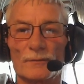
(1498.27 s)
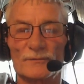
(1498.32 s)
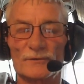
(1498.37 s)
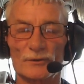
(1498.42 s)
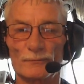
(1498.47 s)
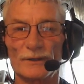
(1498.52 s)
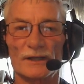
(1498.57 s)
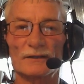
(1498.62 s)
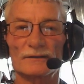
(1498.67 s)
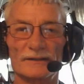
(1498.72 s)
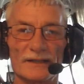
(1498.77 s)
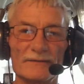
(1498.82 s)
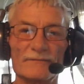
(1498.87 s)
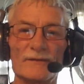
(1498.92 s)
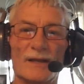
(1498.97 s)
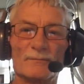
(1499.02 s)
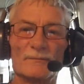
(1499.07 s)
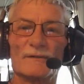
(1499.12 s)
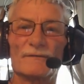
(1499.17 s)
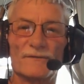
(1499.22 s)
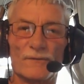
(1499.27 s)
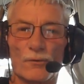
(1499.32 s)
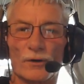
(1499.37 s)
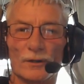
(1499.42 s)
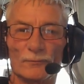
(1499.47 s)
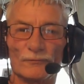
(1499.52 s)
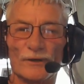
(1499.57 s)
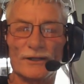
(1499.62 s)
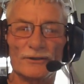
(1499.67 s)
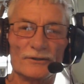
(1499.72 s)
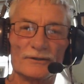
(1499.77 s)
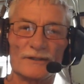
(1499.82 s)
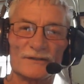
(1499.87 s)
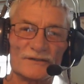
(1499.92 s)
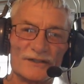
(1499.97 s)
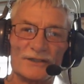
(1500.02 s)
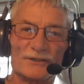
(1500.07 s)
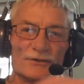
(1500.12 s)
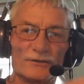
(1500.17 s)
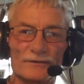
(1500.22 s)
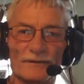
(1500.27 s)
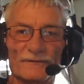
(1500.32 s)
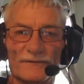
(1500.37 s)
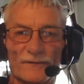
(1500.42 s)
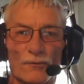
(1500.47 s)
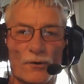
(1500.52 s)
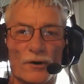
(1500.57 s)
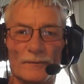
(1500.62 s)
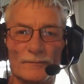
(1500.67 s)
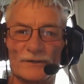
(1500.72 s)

So we give them the form, render to Caesar the form.